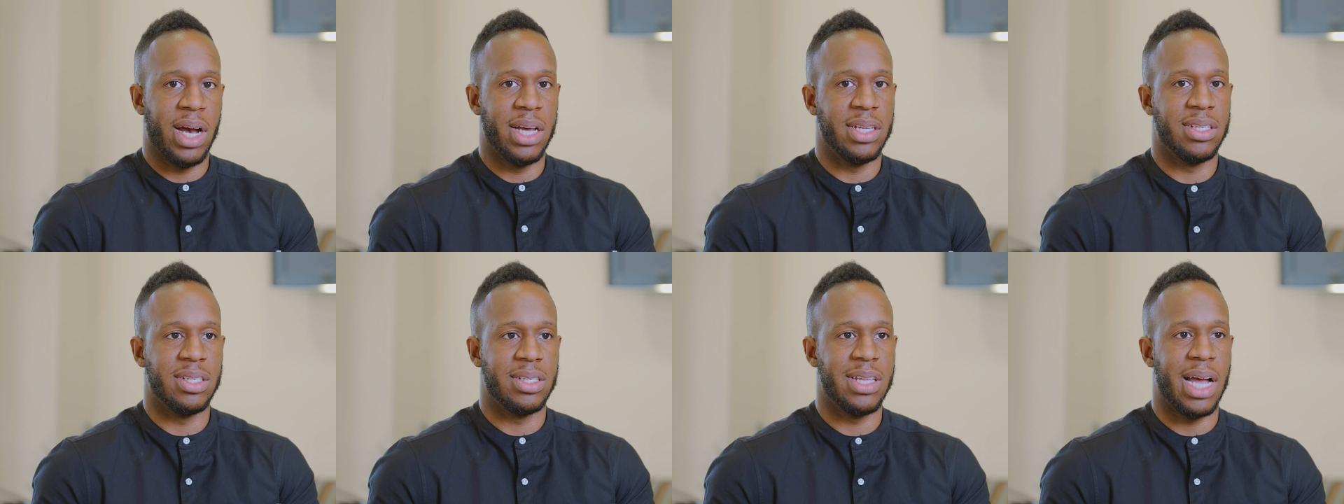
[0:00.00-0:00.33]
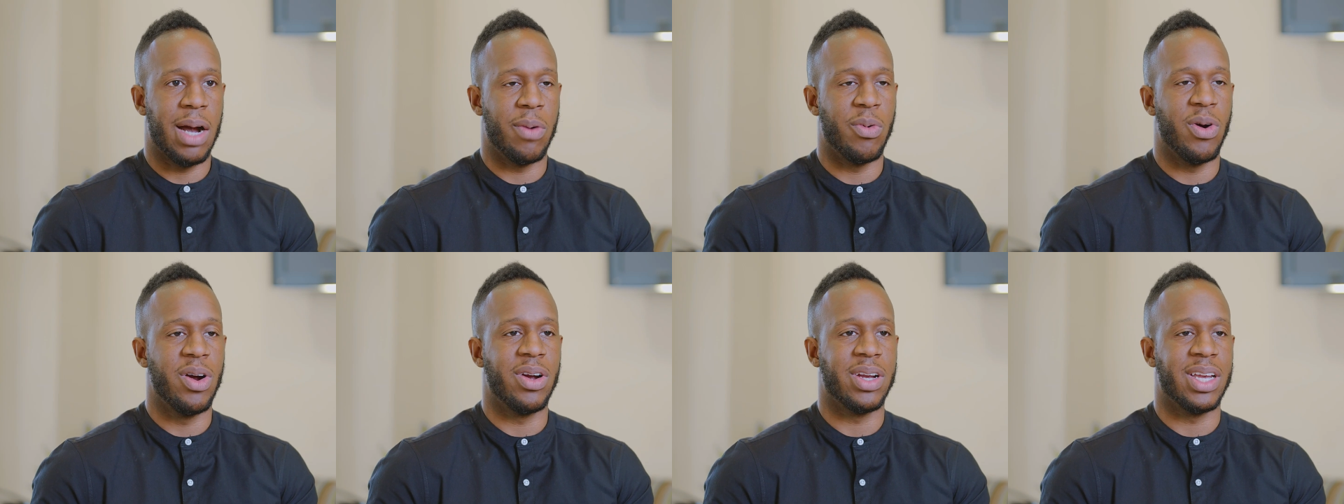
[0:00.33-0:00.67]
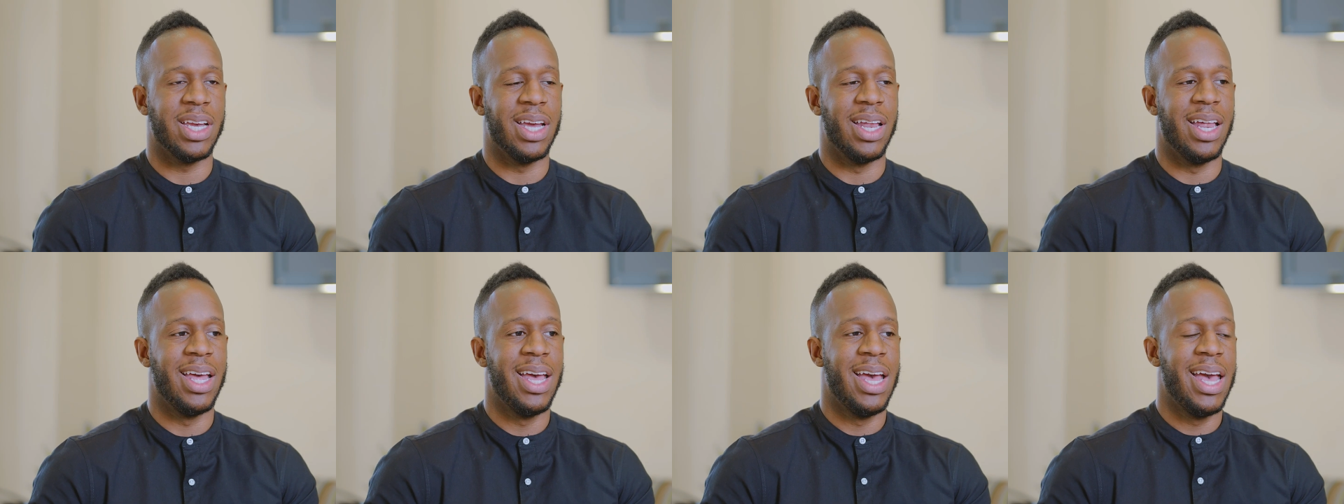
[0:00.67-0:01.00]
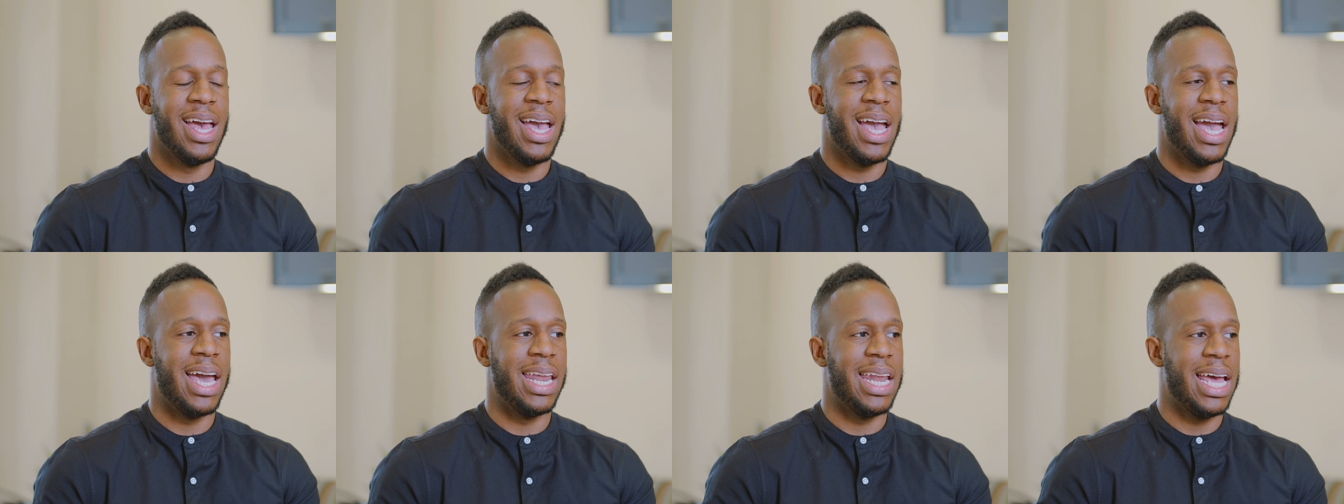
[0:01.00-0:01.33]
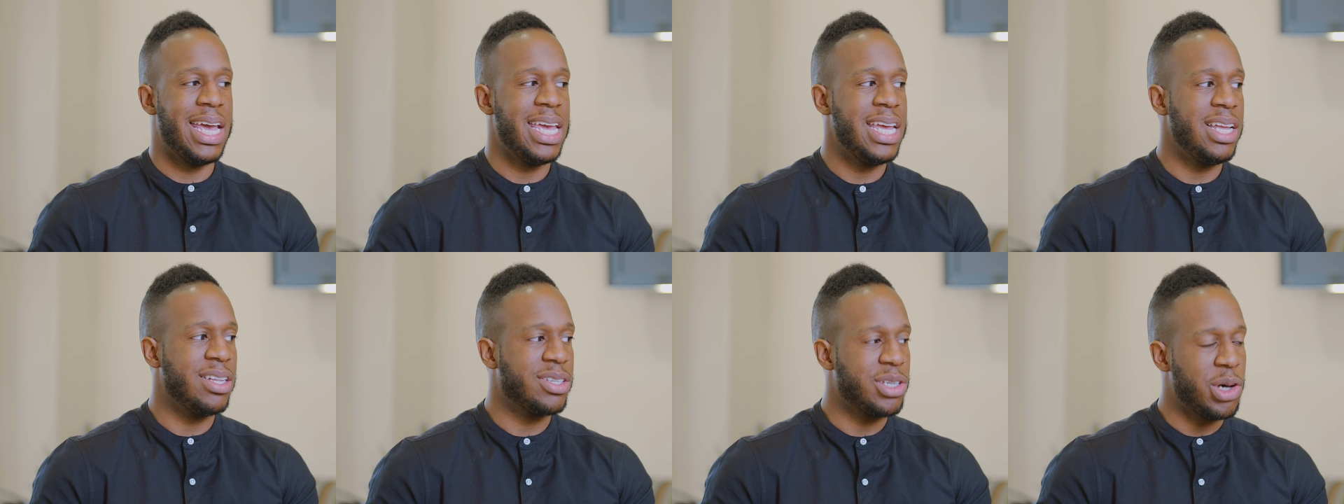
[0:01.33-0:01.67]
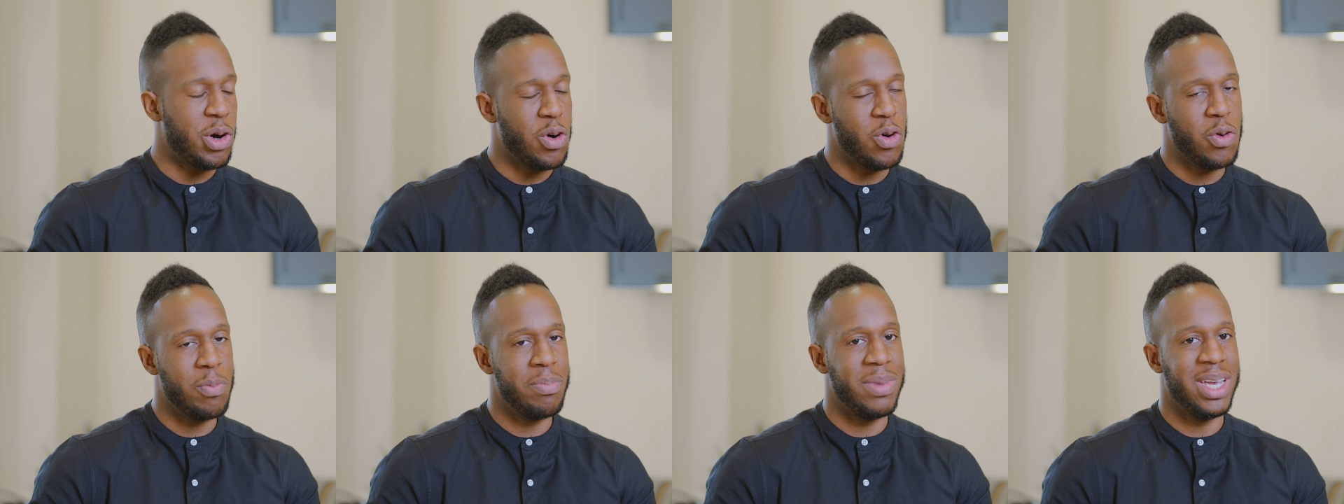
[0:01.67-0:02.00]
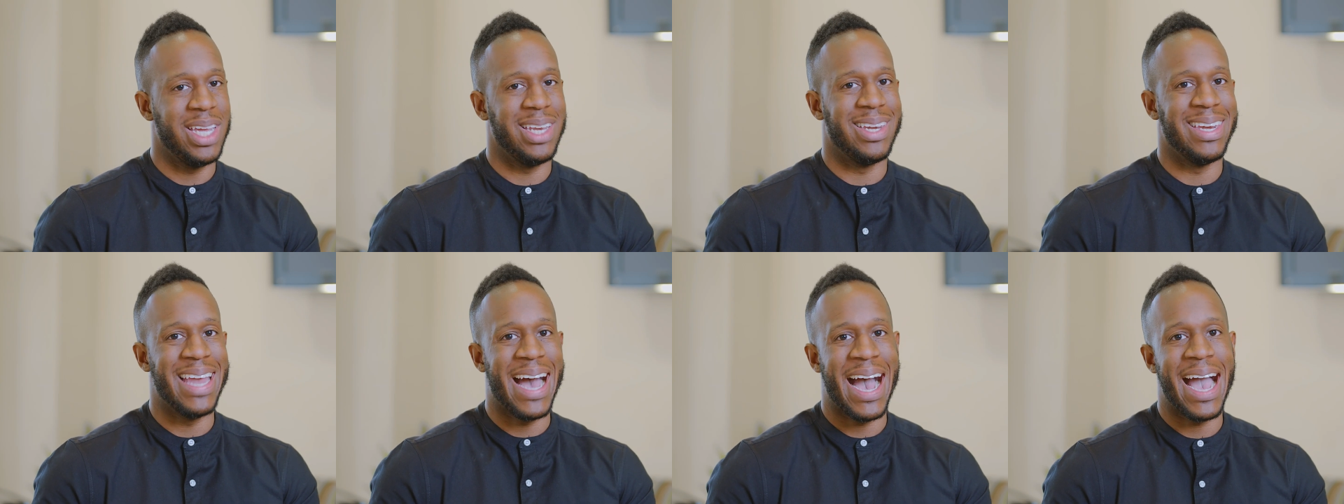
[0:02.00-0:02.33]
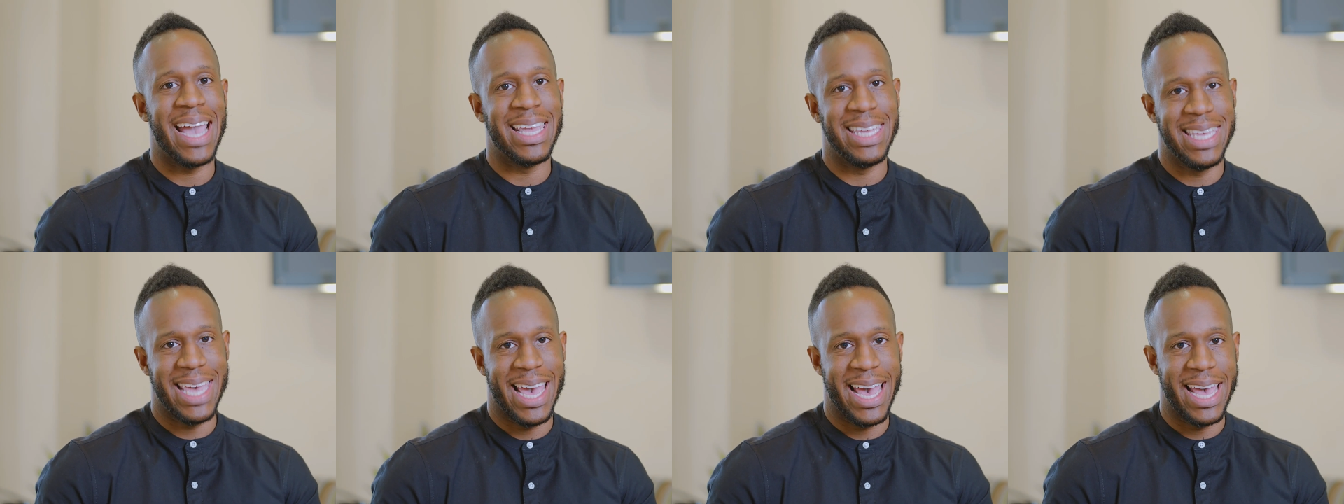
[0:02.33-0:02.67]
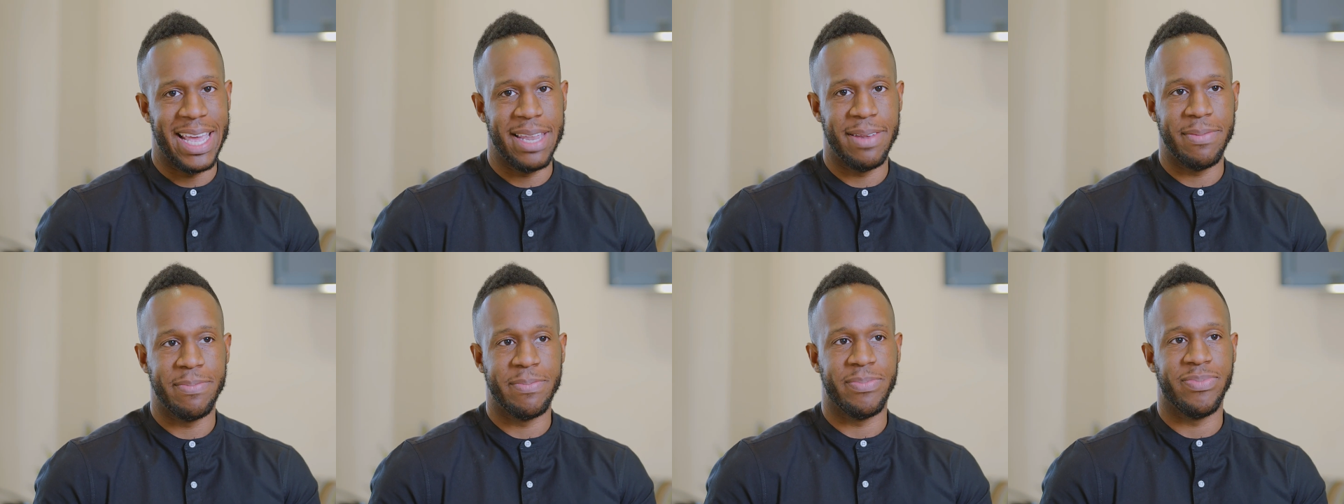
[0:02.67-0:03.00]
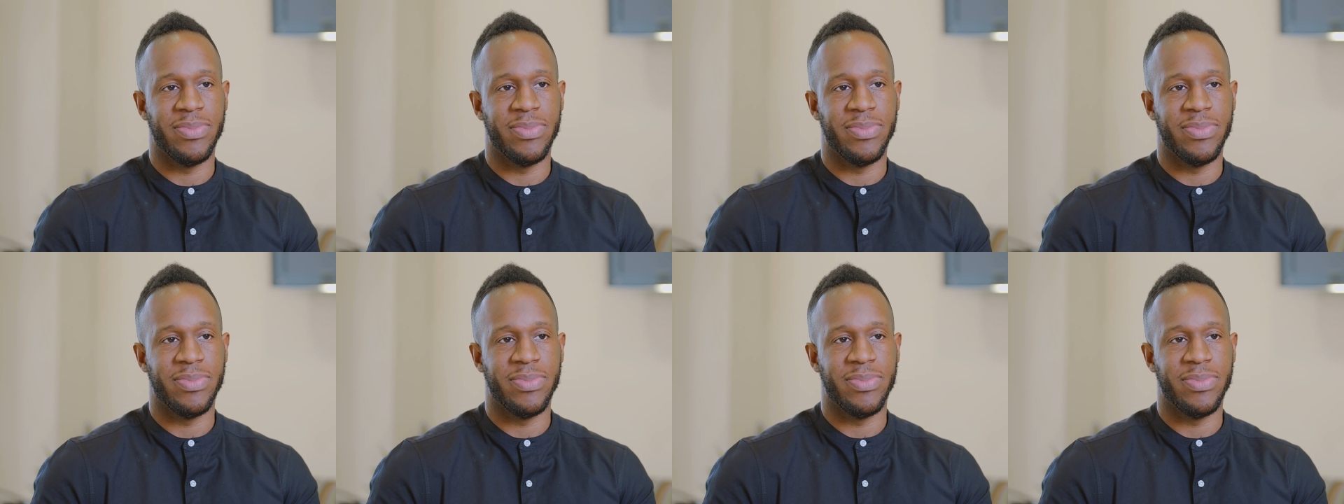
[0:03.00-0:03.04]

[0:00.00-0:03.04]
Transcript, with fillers: Why is this not working? And he told me, not yet